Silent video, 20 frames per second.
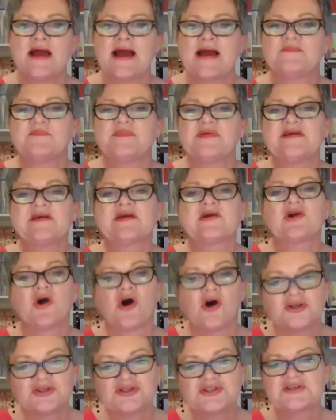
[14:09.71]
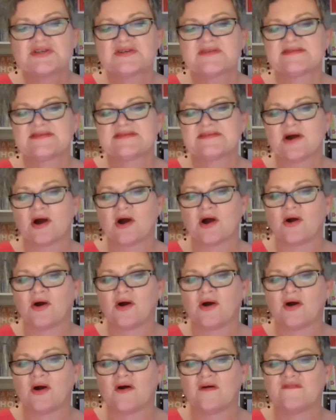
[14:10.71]
and being conscious
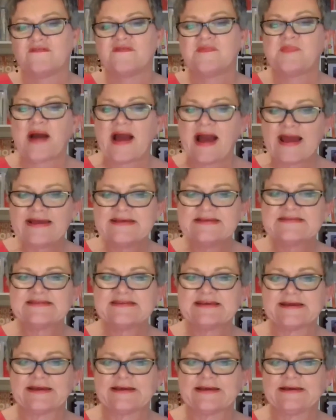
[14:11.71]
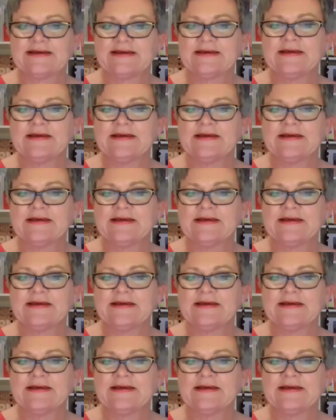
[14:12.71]
of pacing.